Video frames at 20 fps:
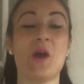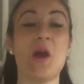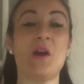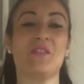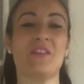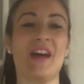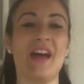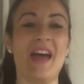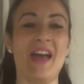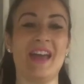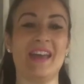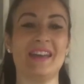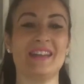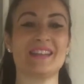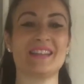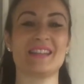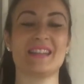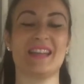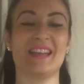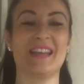For
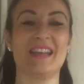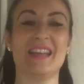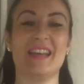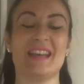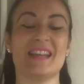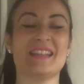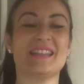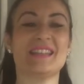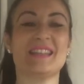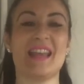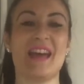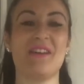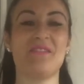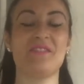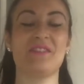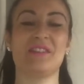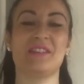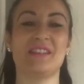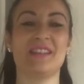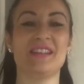8,
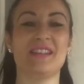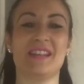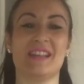7,